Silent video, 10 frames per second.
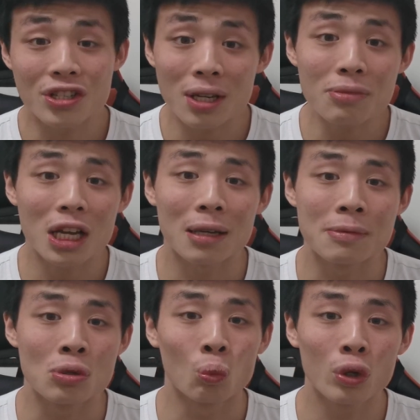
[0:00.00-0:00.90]

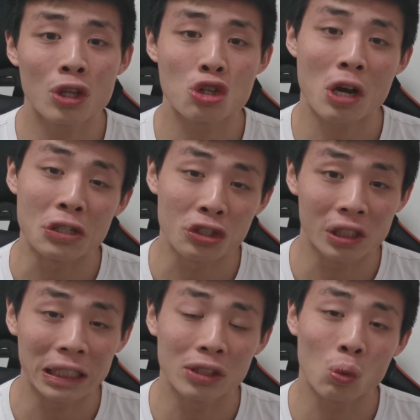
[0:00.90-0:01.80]
sometimes we're not trying to
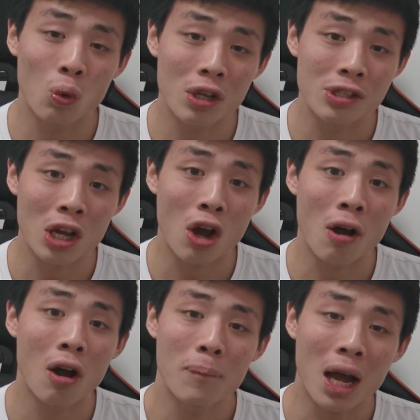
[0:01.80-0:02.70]
delete the words that
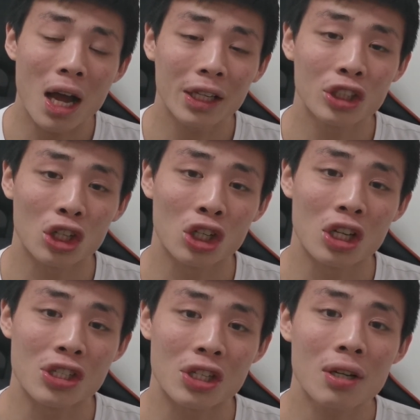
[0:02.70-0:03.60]
are behind our
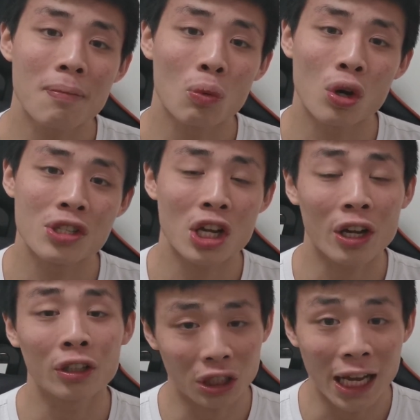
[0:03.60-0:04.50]
cursor, but words that
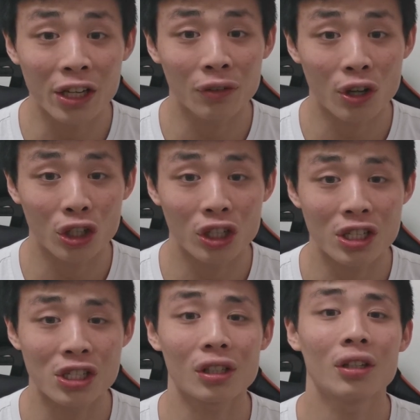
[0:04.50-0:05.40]
are ahead of our
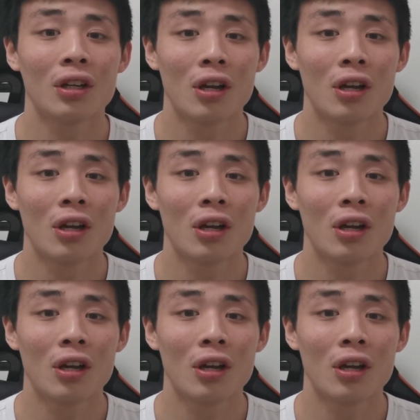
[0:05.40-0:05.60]
cursor.